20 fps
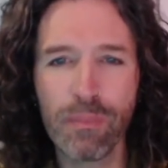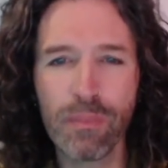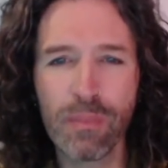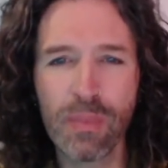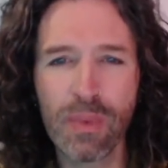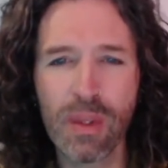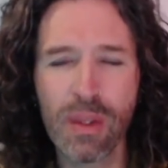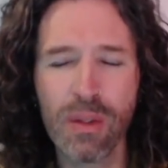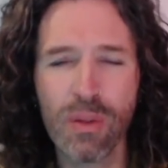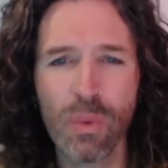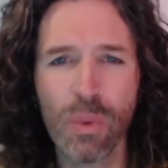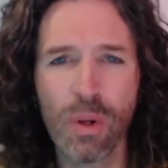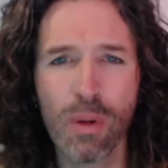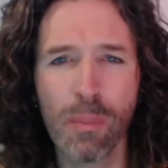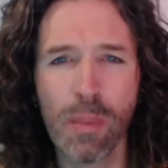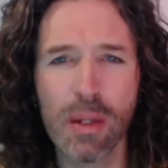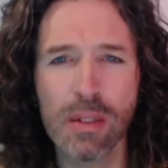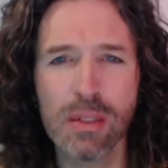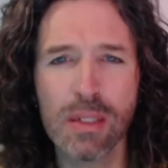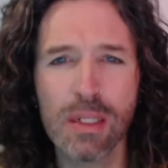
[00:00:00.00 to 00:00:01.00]
He's one of
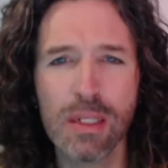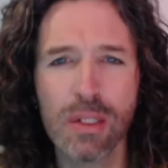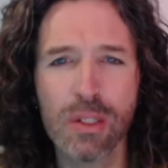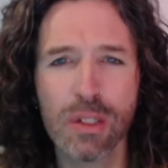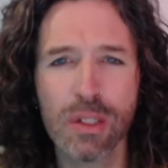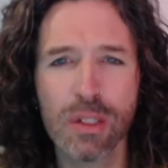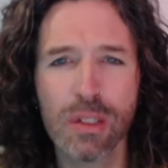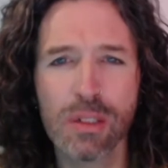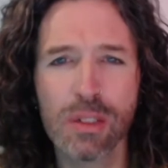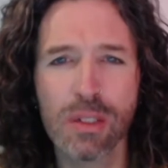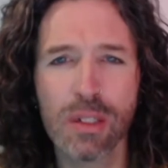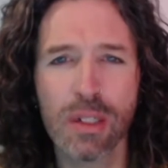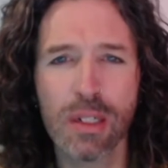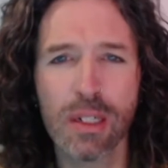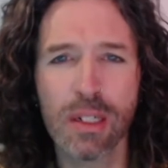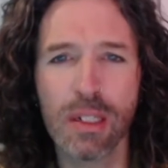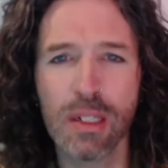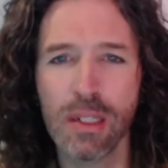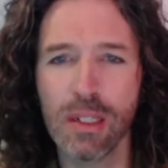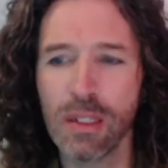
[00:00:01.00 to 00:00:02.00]
my teachers, and
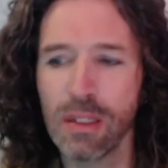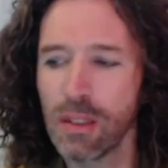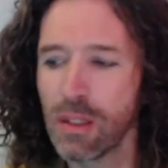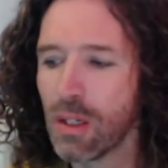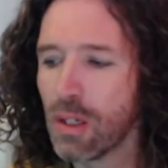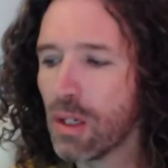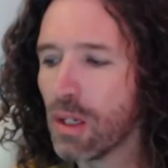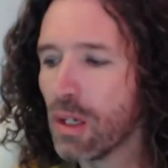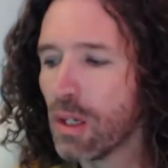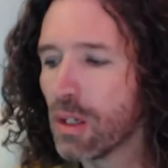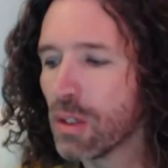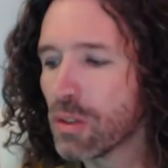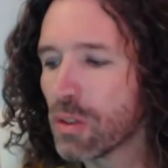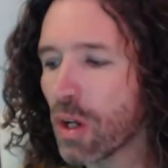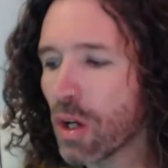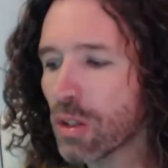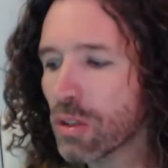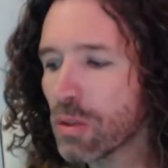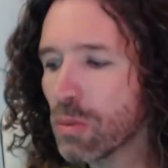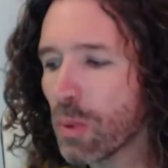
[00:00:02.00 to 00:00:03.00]
he
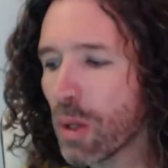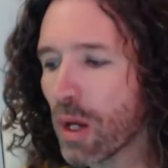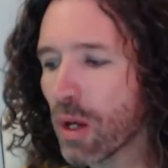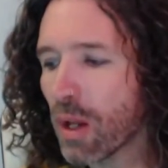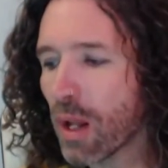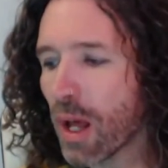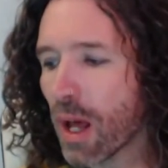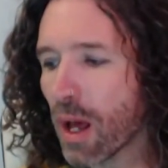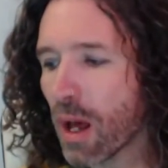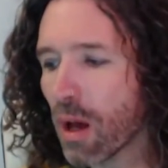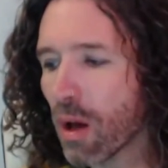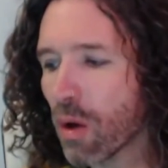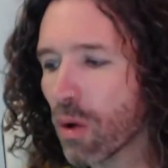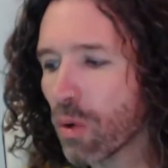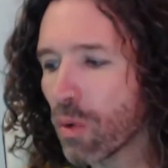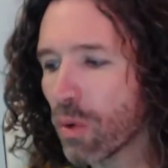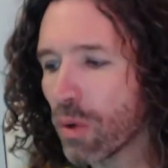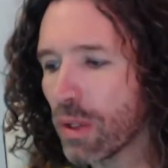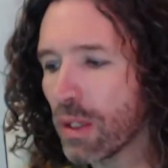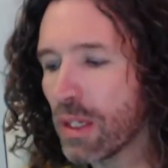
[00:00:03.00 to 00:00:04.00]
talked about
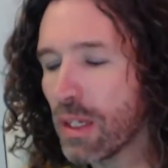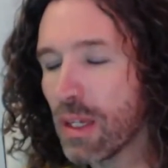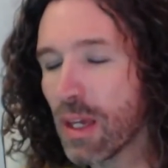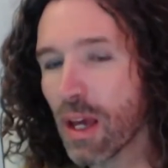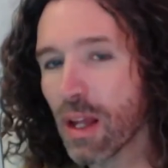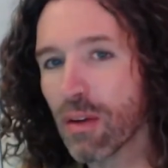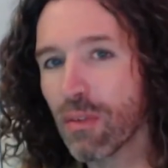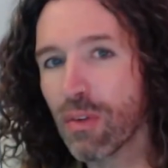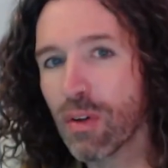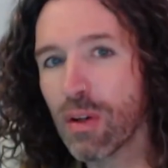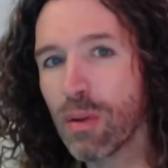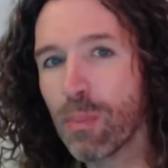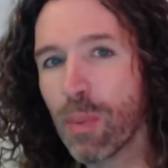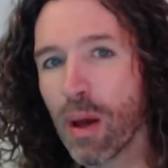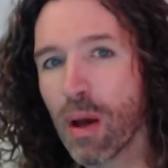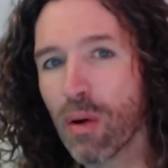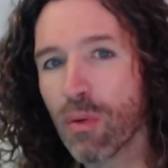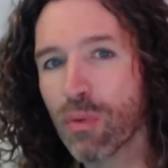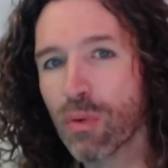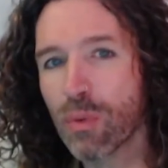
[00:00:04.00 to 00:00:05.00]
how he had a very
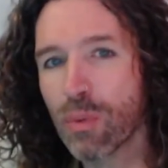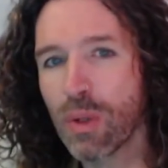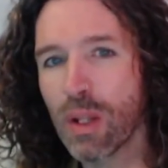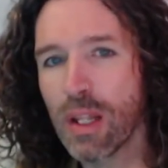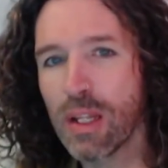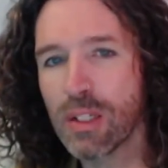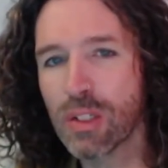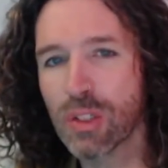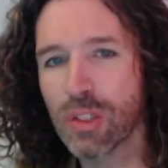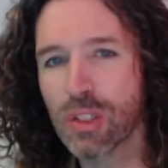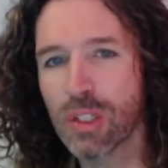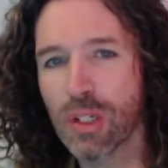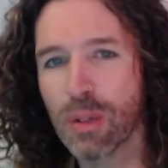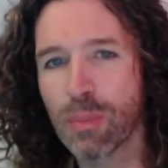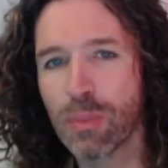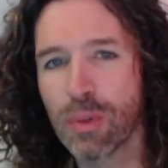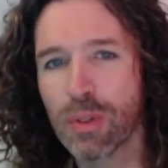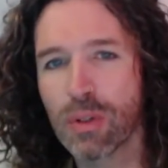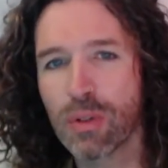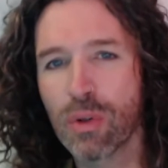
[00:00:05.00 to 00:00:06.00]
powerful
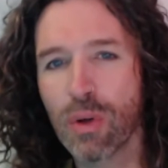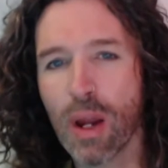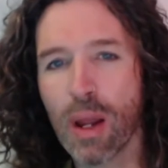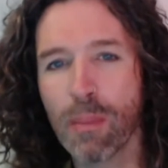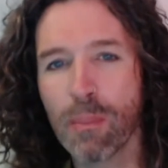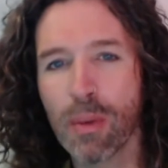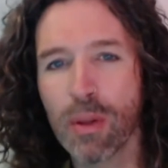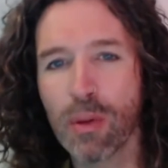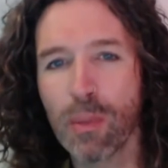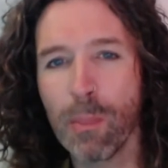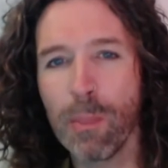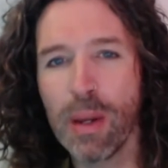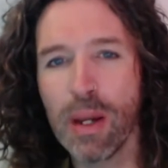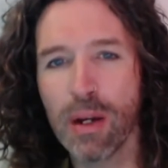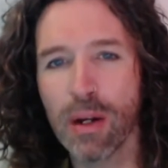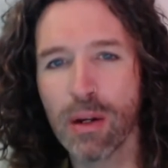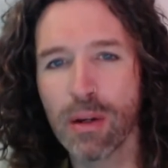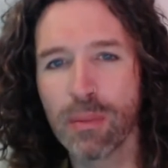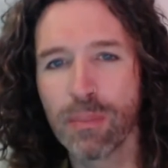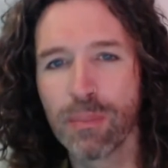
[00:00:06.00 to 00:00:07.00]
relationship with Grandmother
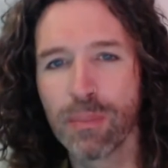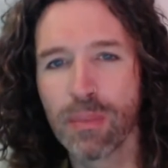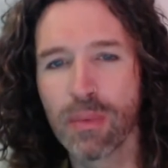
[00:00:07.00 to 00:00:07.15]
Bear.